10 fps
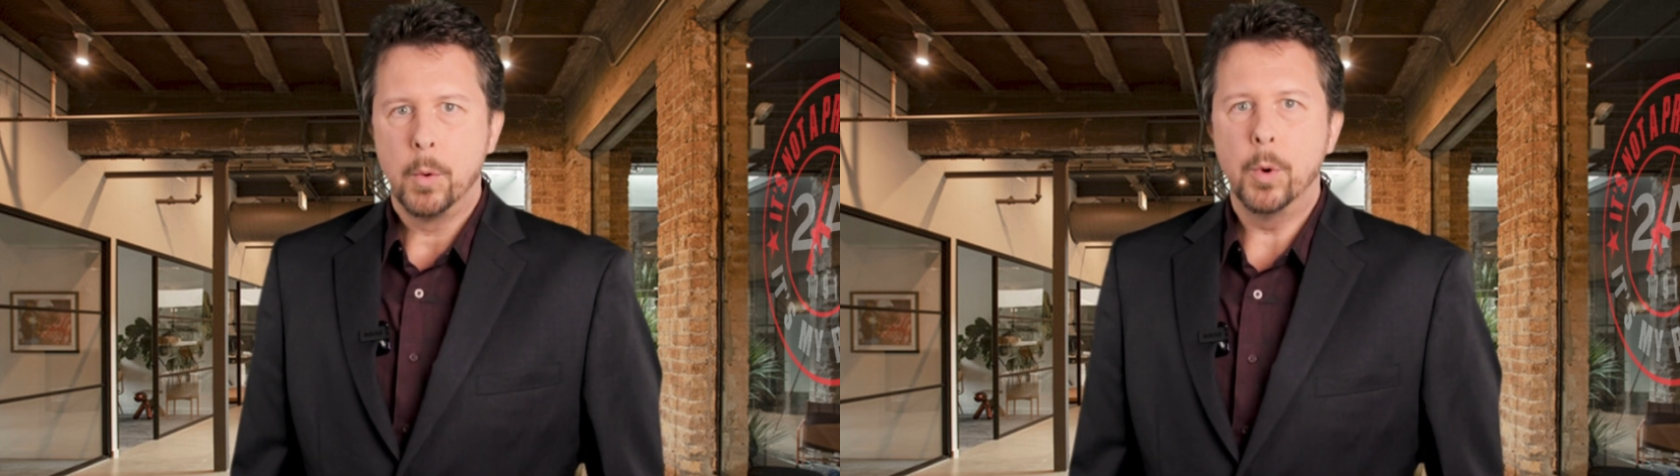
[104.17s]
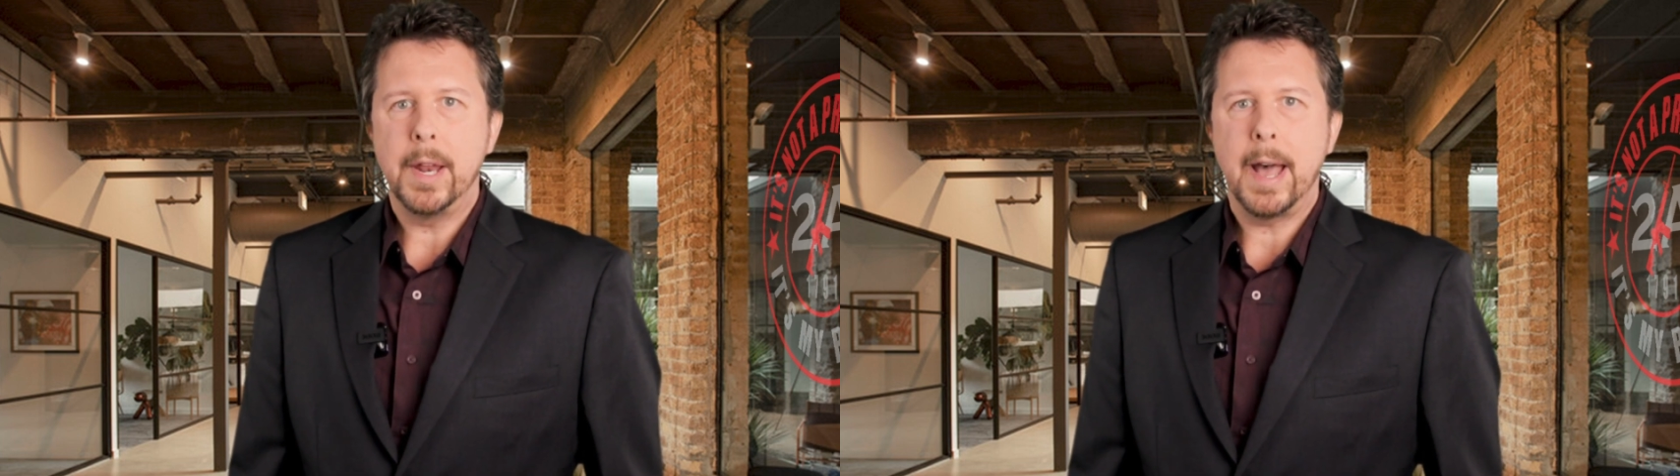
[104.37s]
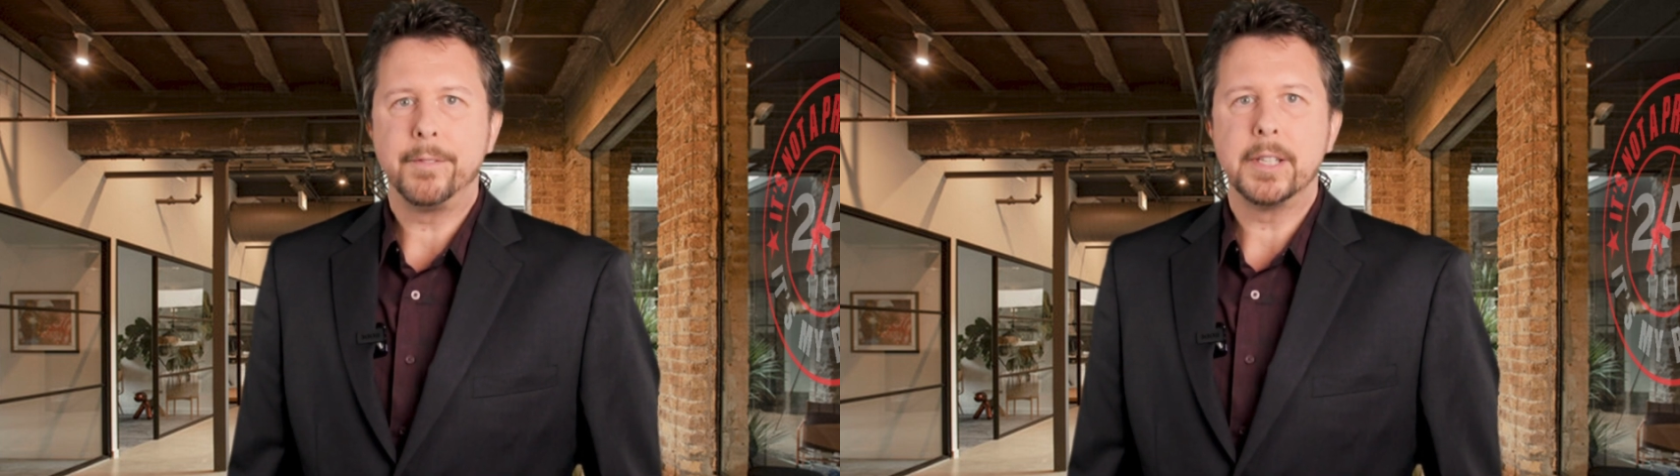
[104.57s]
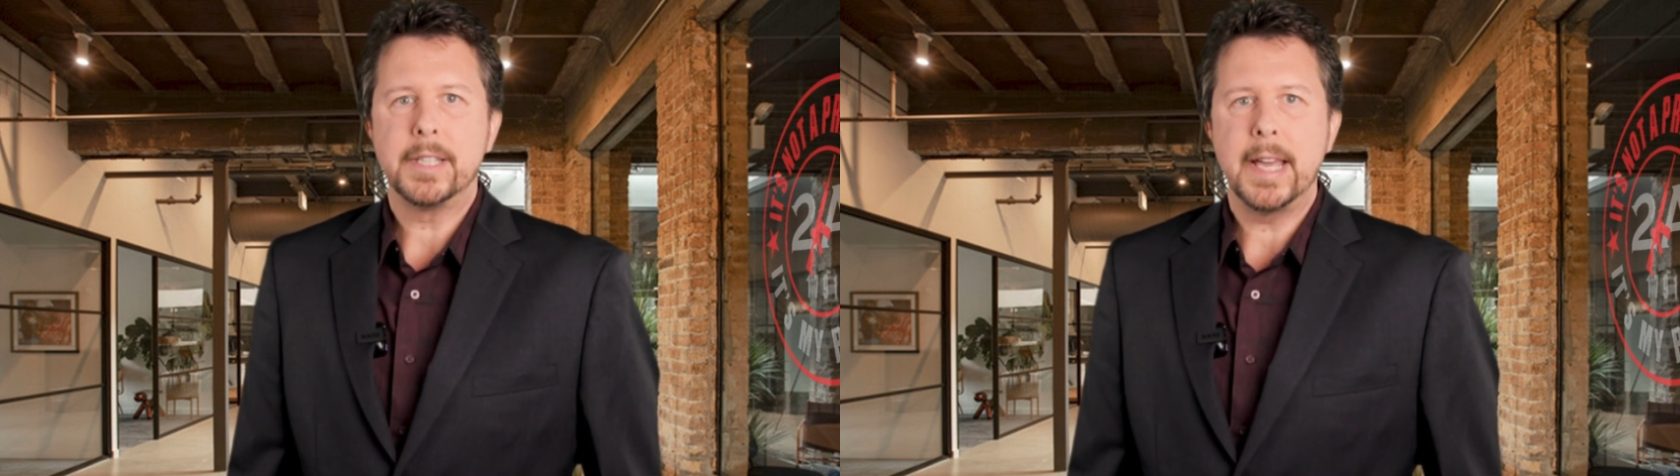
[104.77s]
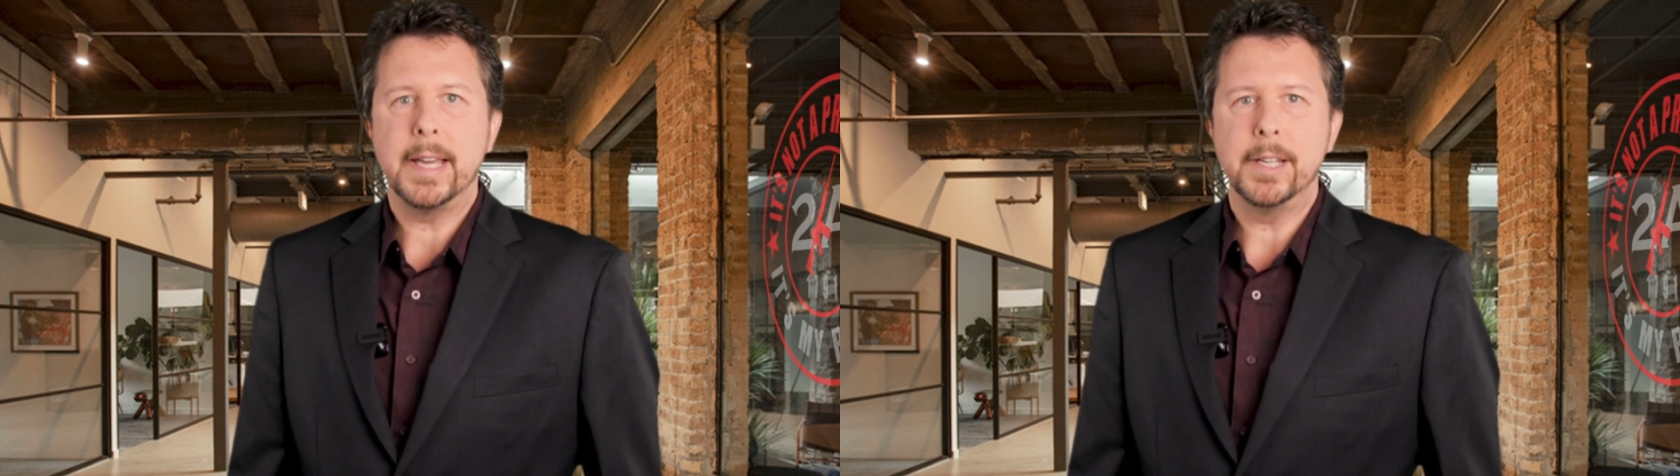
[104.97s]
would have to
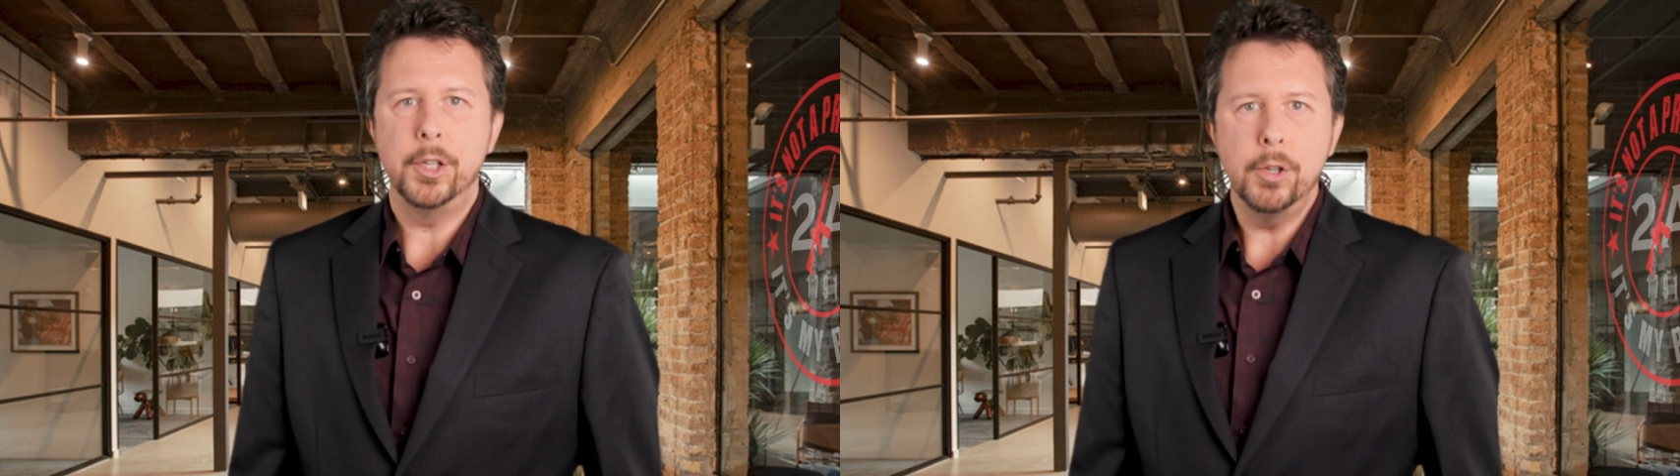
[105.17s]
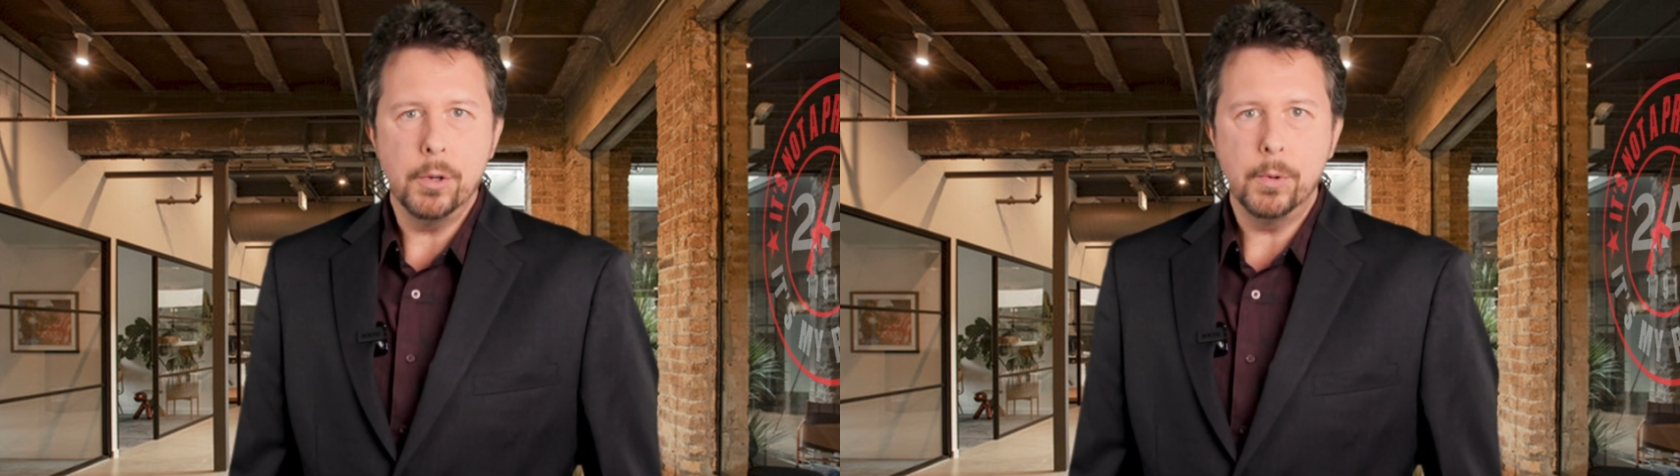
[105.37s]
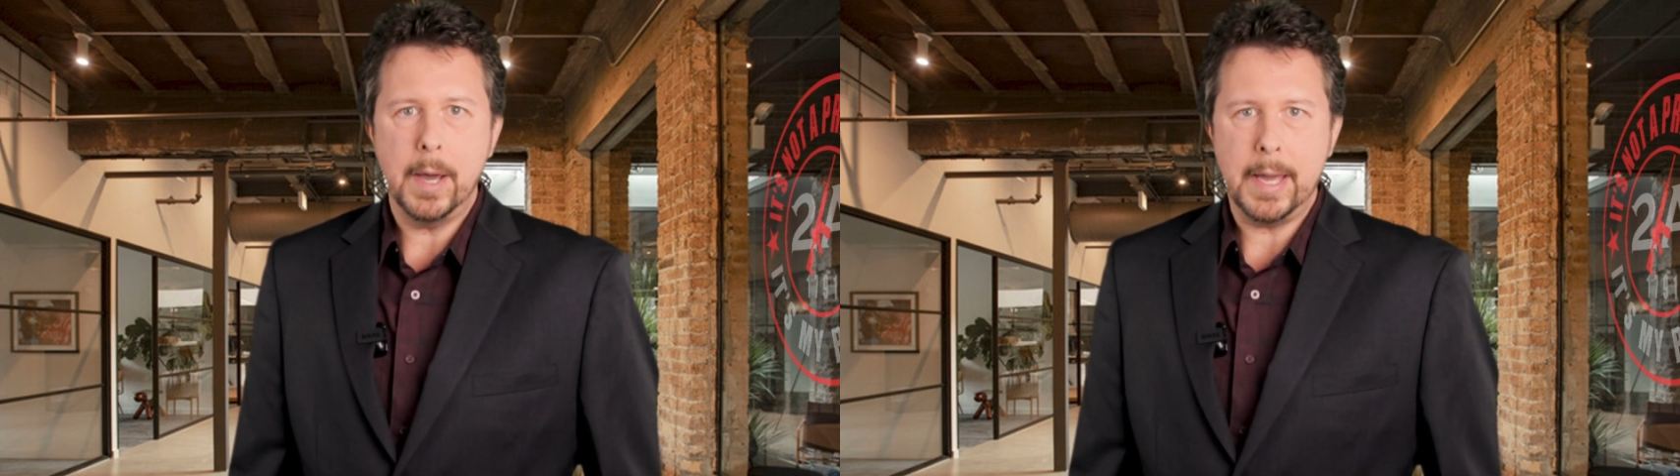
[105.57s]
take a new